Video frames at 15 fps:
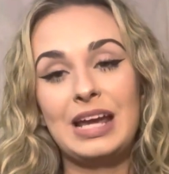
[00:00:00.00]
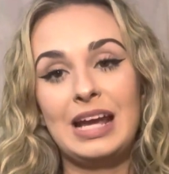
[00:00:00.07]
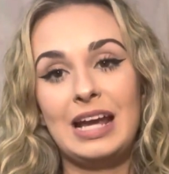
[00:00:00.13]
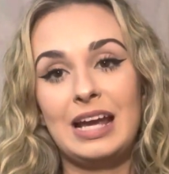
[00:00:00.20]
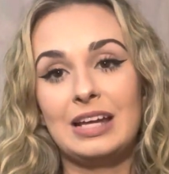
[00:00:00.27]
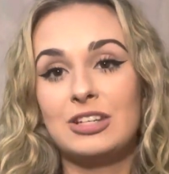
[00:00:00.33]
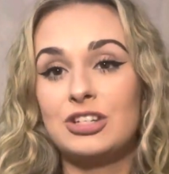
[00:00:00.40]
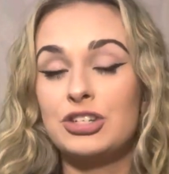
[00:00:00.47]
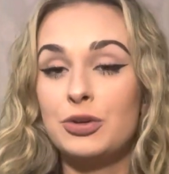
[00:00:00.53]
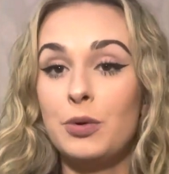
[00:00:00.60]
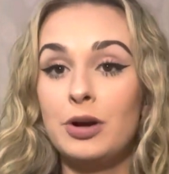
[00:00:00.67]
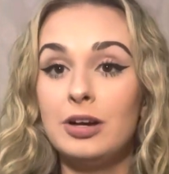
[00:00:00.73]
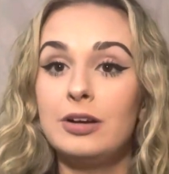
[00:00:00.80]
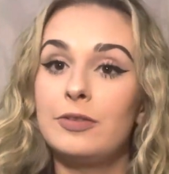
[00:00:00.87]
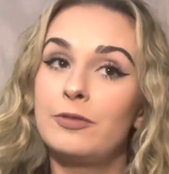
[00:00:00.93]
It's
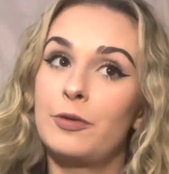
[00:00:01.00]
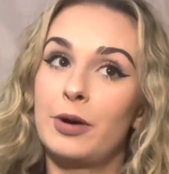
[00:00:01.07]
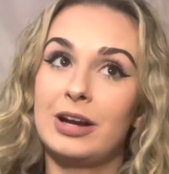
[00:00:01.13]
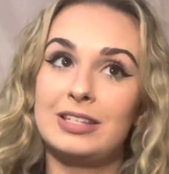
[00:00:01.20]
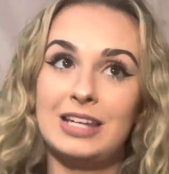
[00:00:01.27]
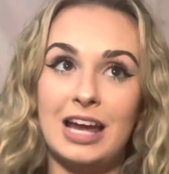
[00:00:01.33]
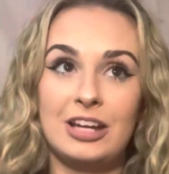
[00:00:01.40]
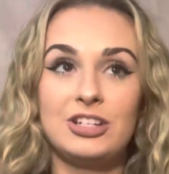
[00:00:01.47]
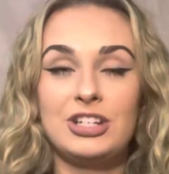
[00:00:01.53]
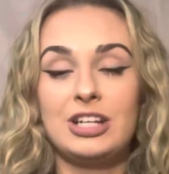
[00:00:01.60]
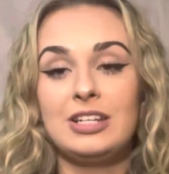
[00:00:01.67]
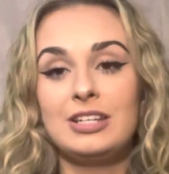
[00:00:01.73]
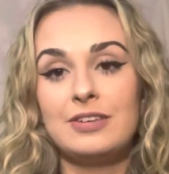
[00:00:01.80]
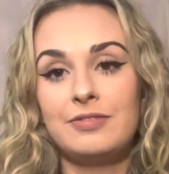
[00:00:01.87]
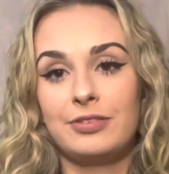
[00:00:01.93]
short for
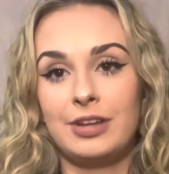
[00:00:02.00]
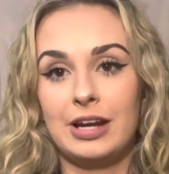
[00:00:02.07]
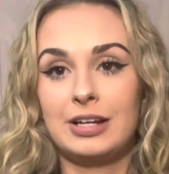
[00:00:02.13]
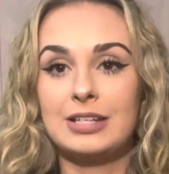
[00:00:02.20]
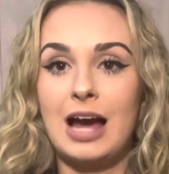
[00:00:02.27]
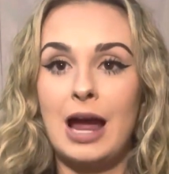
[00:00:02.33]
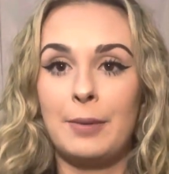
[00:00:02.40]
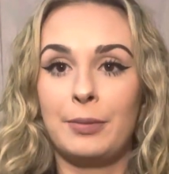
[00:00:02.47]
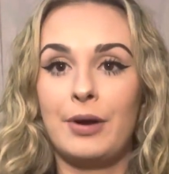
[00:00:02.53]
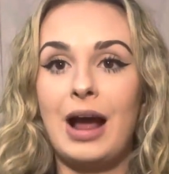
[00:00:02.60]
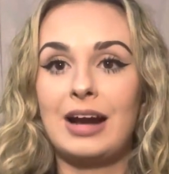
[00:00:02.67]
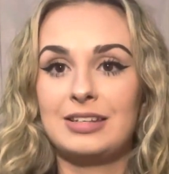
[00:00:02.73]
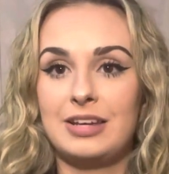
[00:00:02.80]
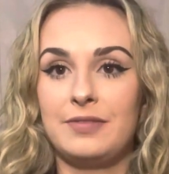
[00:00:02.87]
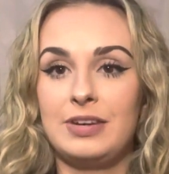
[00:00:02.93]
attention deficit
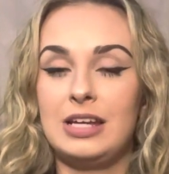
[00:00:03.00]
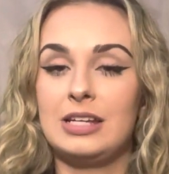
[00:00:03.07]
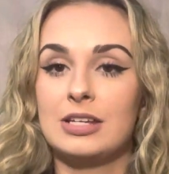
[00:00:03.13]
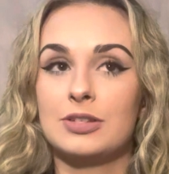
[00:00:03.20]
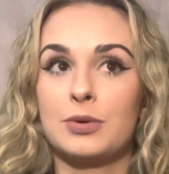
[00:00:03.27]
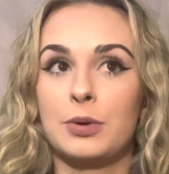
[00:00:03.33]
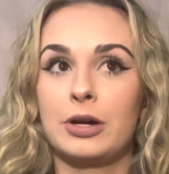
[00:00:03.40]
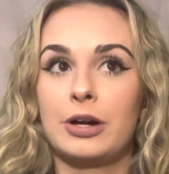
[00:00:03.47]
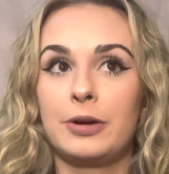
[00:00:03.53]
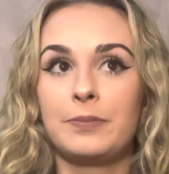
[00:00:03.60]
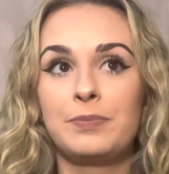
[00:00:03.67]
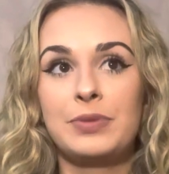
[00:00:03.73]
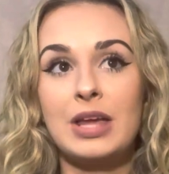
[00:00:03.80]
hyperactivity disorder.